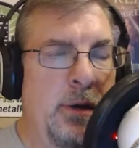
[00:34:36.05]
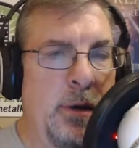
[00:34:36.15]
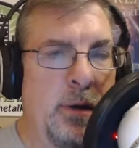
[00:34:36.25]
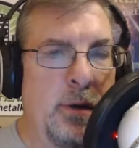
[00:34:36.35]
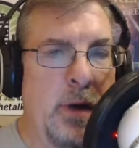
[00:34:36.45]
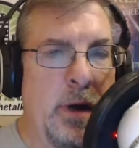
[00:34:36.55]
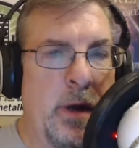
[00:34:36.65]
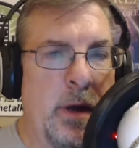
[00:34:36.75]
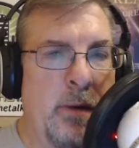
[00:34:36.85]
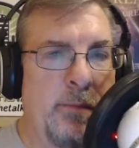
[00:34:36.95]

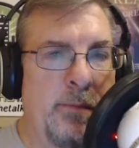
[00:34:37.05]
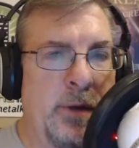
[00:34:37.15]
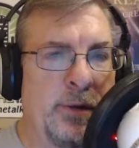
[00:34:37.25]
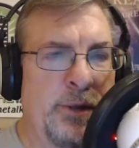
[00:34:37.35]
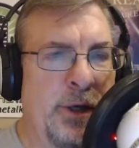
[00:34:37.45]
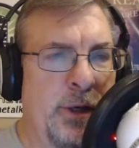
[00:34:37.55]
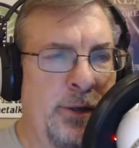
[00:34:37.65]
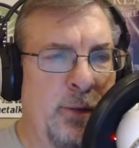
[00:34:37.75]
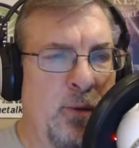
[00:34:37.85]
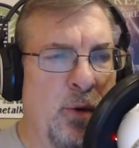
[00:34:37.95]
there's still
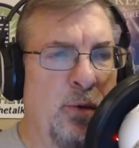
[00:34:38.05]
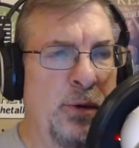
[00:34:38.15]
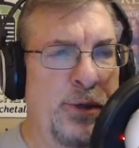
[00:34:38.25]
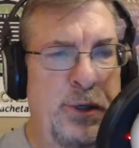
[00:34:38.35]
some World War